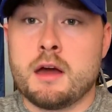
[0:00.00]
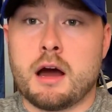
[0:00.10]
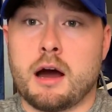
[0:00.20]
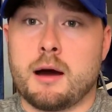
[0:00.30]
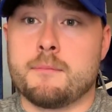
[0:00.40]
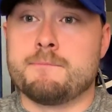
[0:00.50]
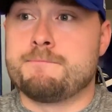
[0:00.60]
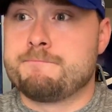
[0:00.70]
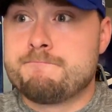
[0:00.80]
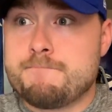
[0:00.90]

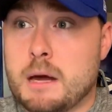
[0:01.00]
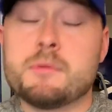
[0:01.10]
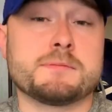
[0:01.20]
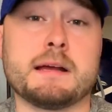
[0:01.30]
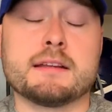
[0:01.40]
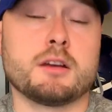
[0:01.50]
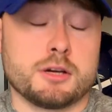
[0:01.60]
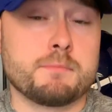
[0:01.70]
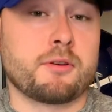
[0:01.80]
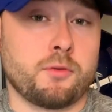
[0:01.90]
I'm expecting a
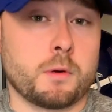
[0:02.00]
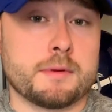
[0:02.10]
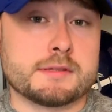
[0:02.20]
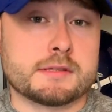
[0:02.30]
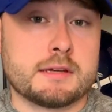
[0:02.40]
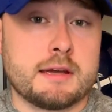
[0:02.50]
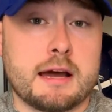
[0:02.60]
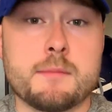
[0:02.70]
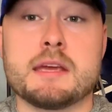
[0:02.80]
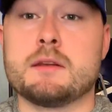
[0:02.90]
good performance.
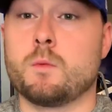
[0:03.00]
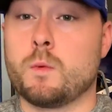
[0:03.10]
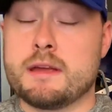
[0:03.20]
I mean,